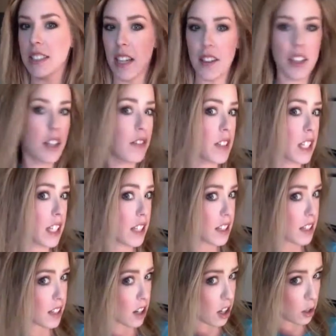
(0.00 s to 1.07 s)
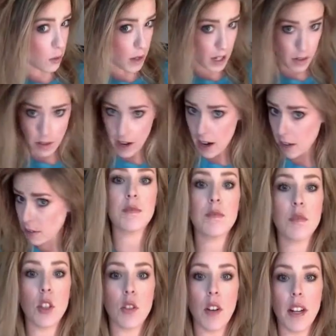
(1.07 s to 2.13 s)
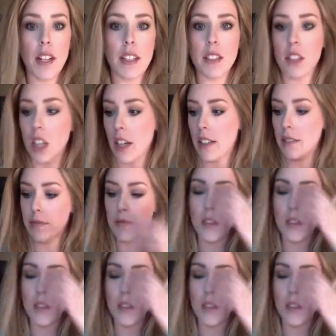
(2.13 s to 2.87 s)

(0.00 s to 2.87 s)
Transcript: Now that you've teased it all the way around, you're ready to start.